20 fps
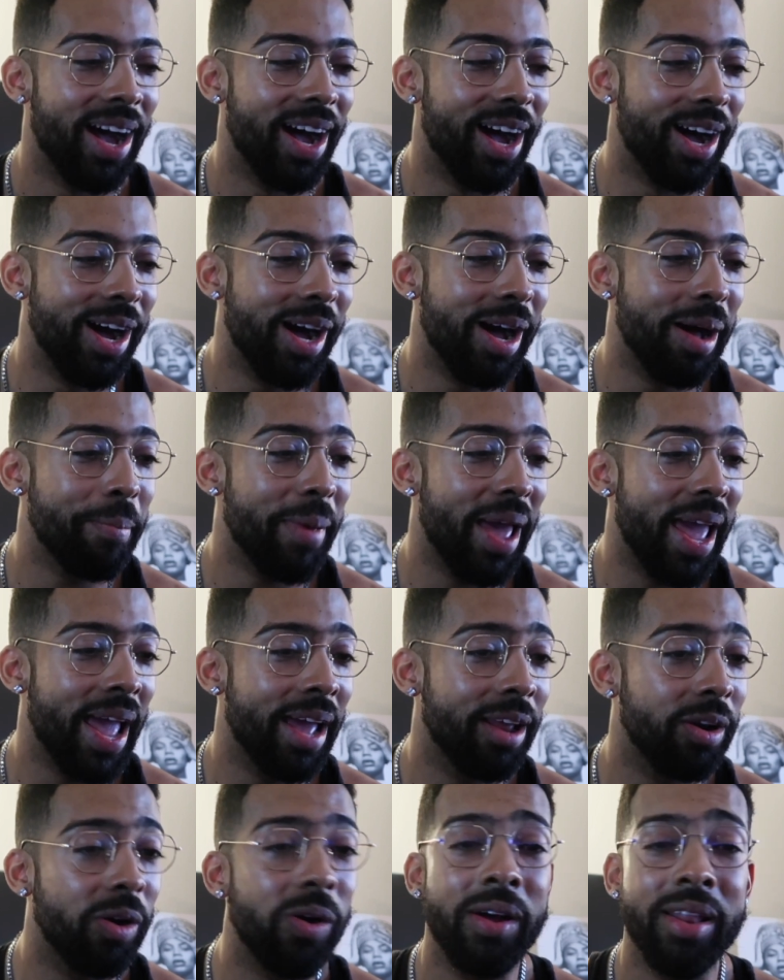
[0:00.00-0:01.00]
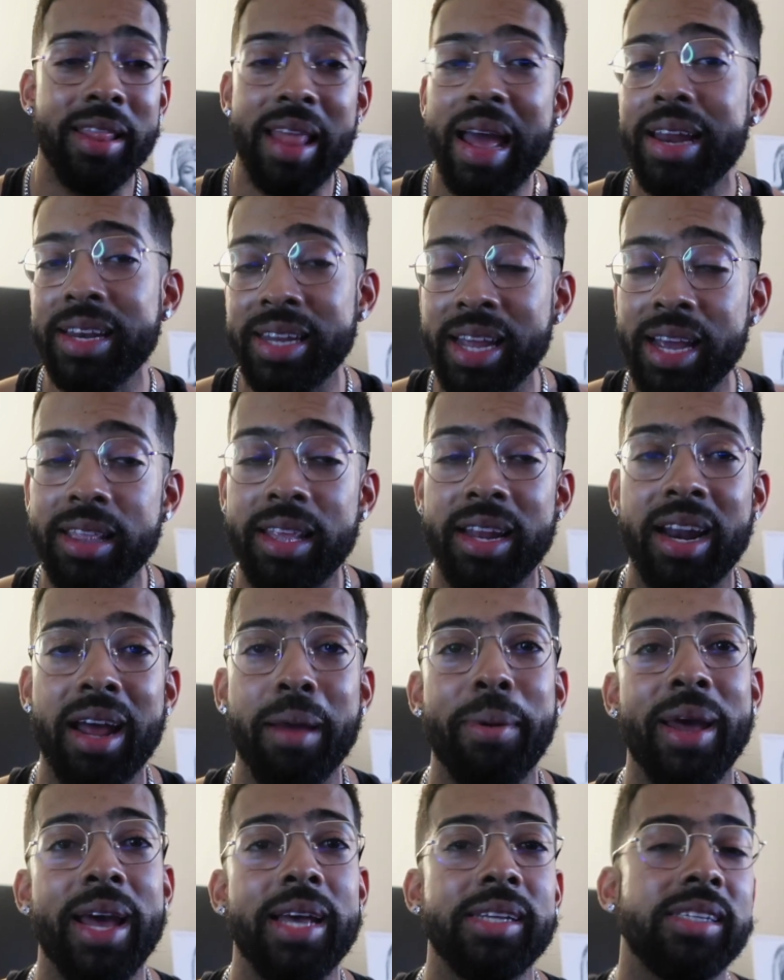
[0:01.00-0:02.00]
And on that day that I
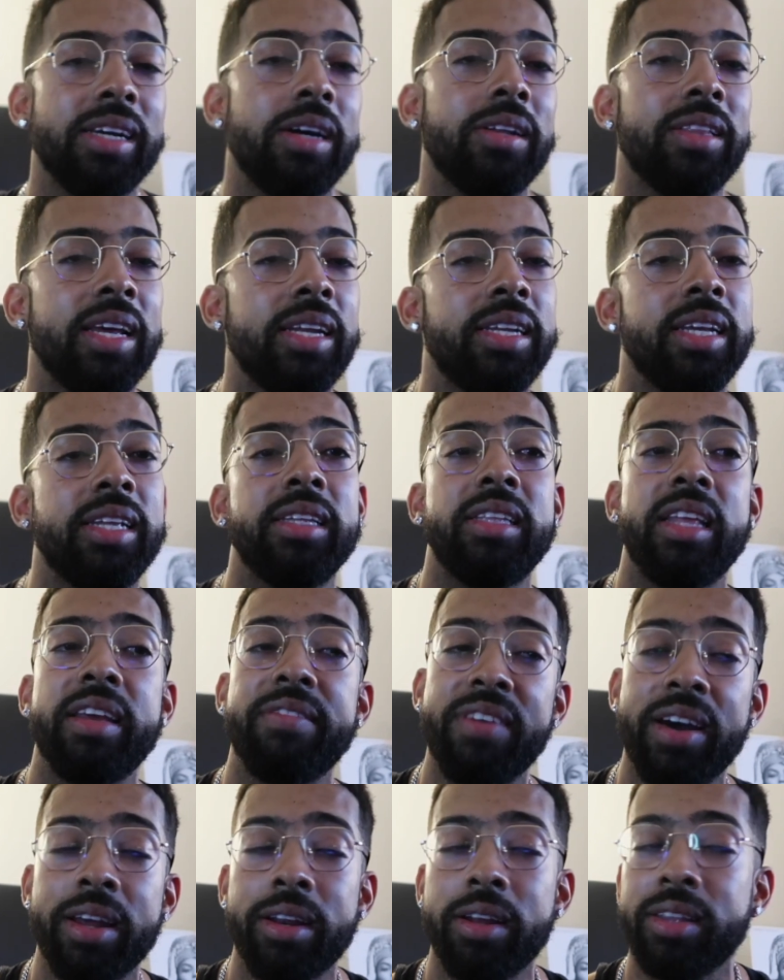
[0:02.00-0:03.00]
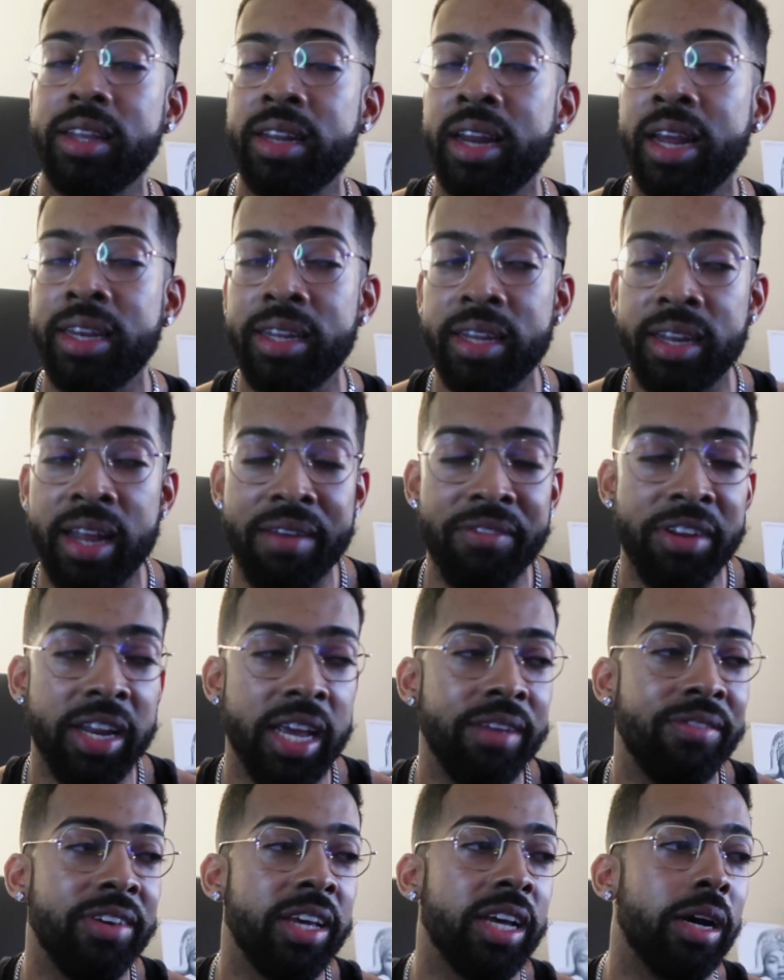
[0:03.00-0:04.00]
passed out, that day that they found out that I did have an
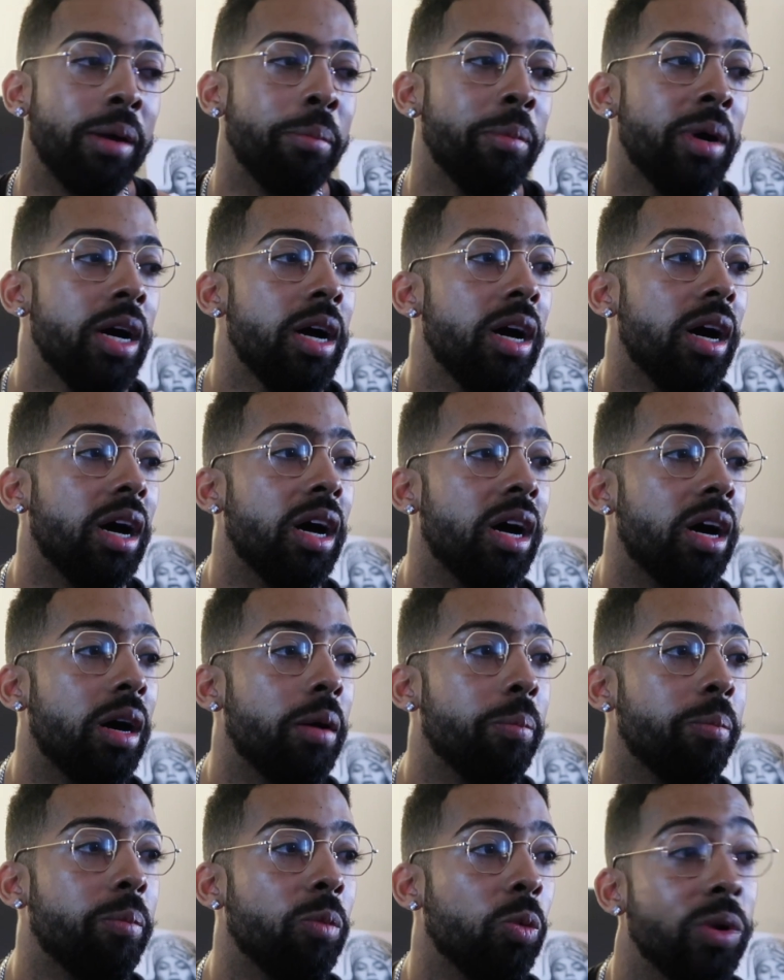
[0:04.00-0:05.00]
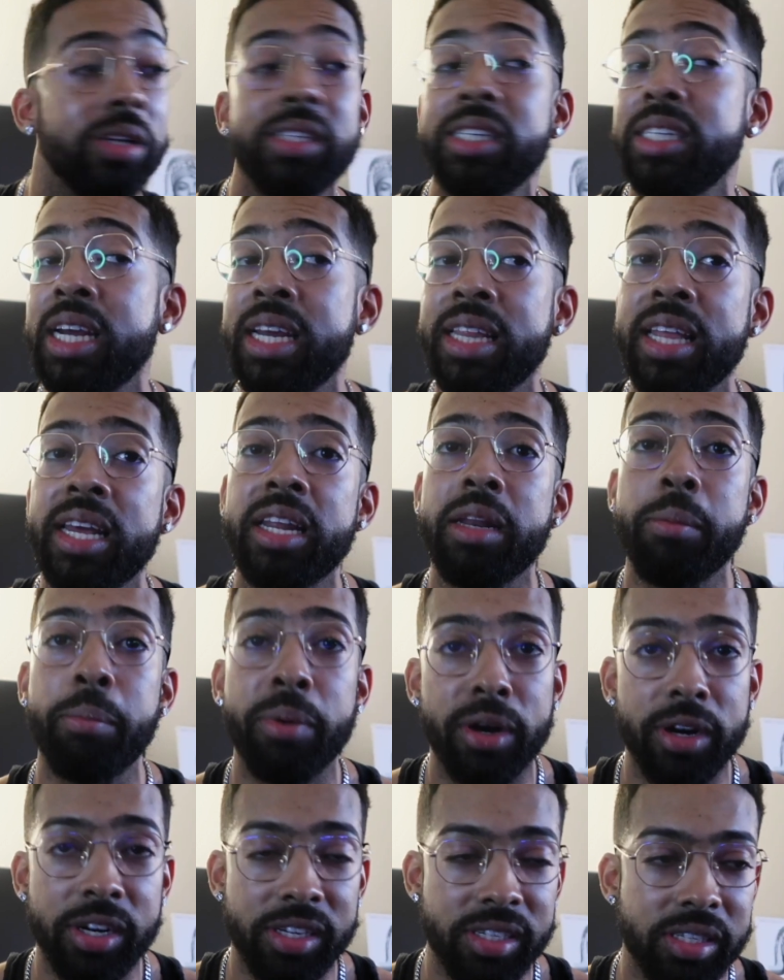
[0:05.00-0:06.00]
AVM, was the day that it
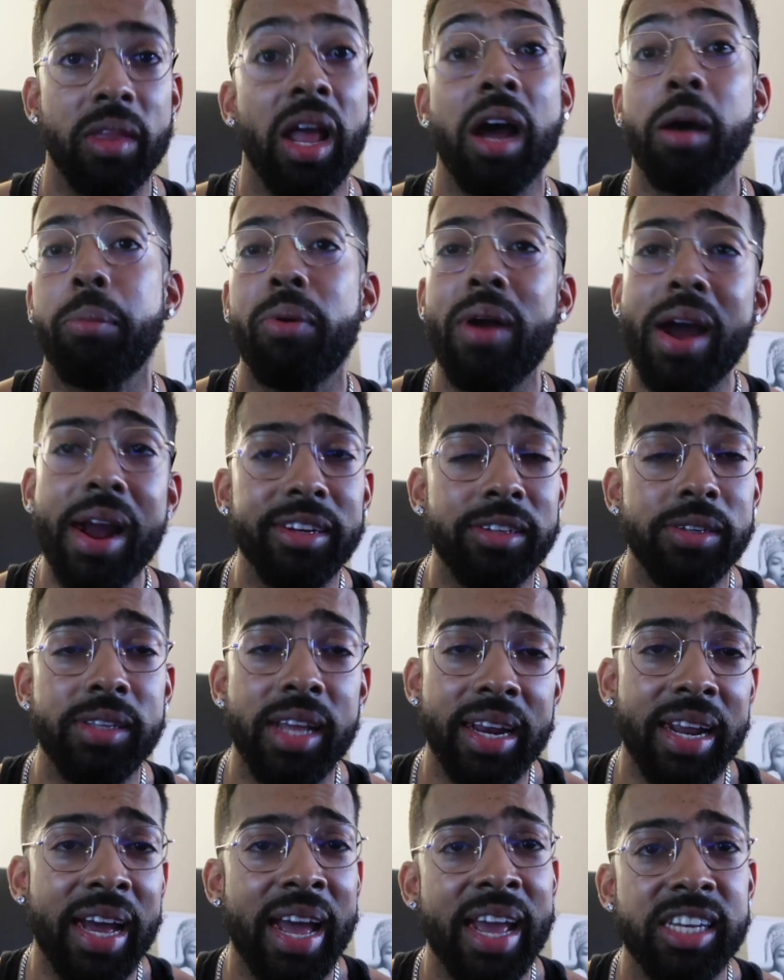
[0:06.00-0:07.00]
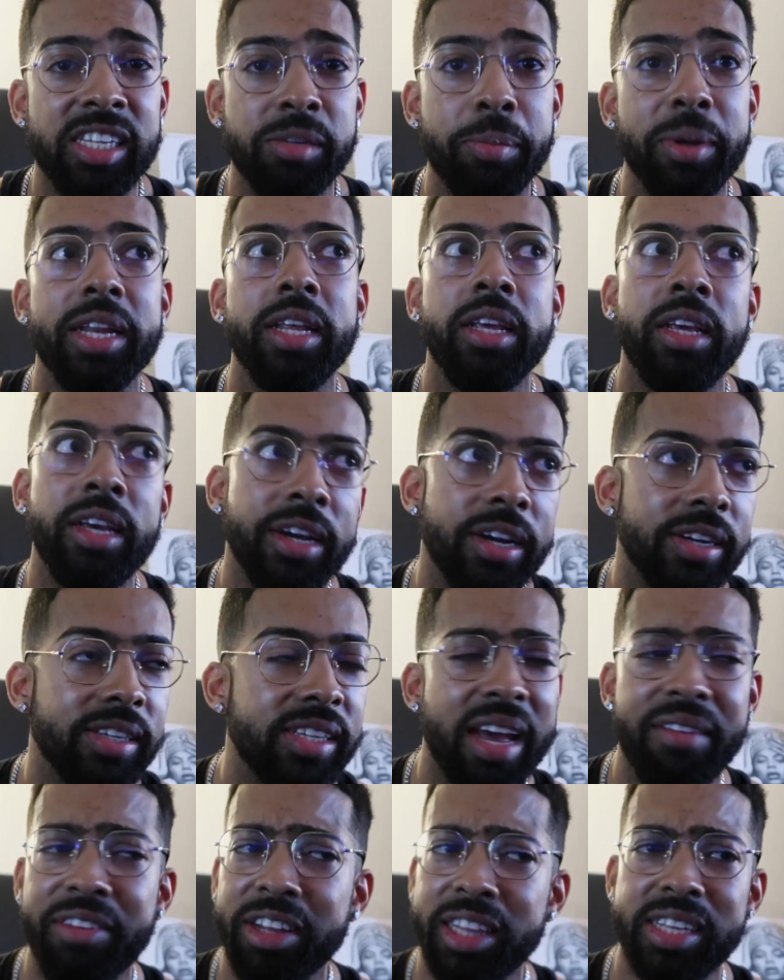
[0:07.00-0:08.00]
burst. Now, prior to that, I had spent years
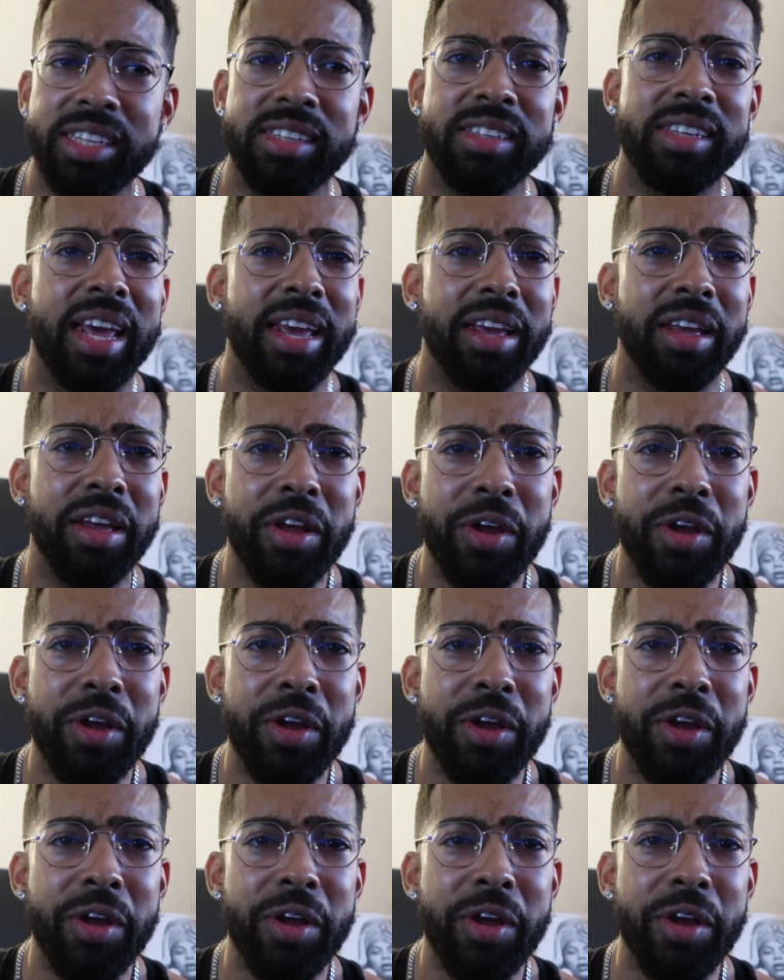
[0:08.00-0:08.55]
having this like